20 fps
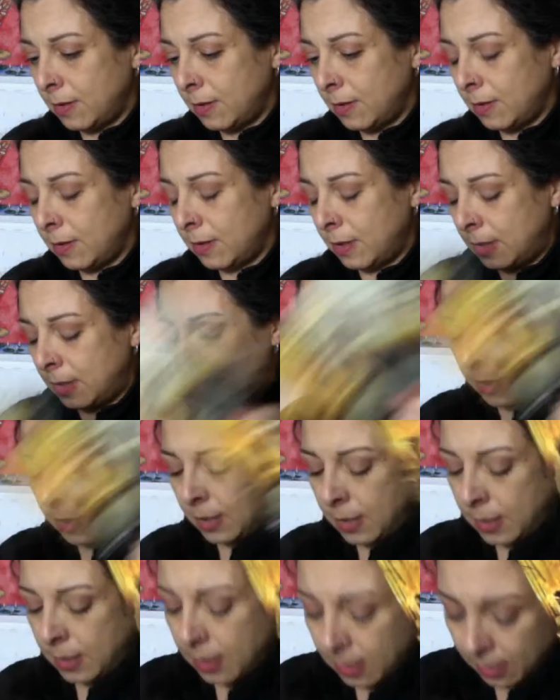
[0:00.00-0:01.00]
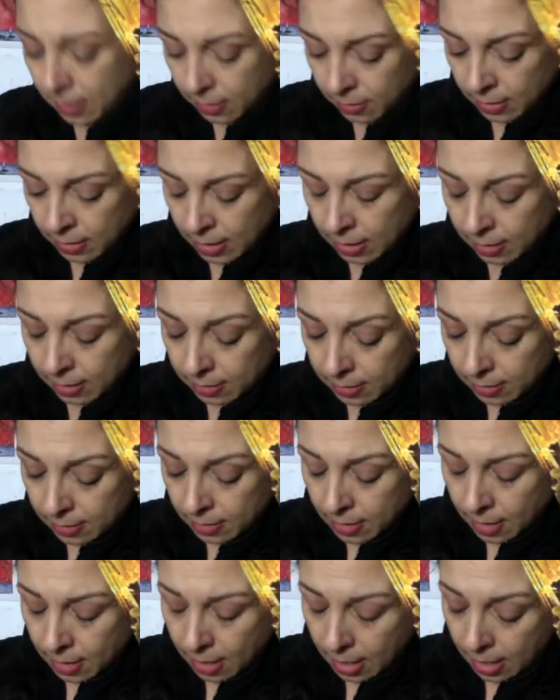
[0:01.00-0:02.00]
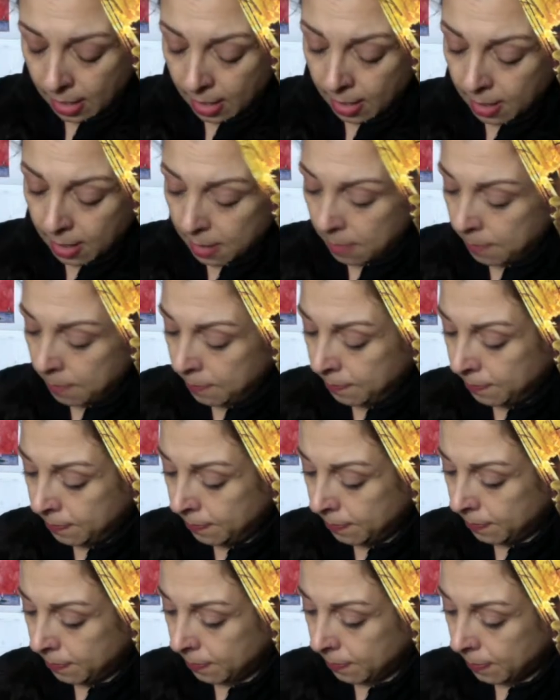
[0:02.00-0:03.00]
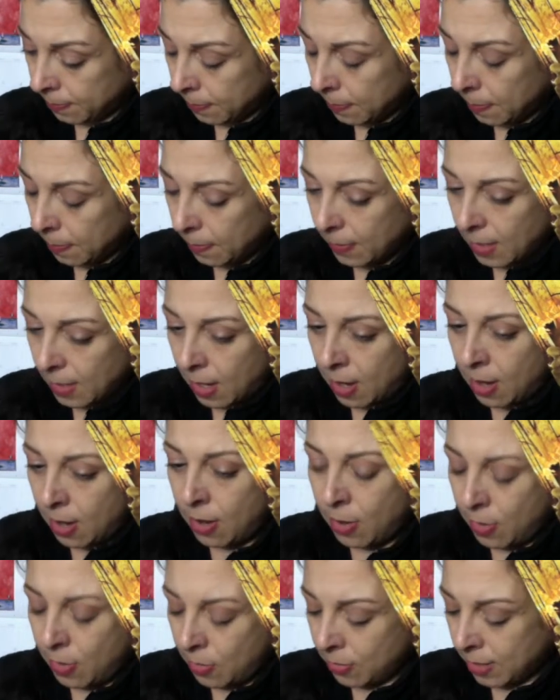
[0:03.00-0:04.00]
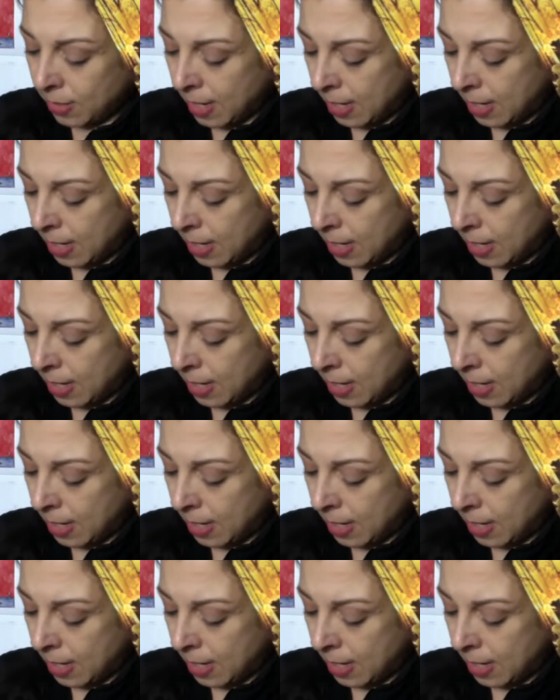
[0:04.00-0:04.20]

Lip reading: ha ha ha. Okay. Um. Okay.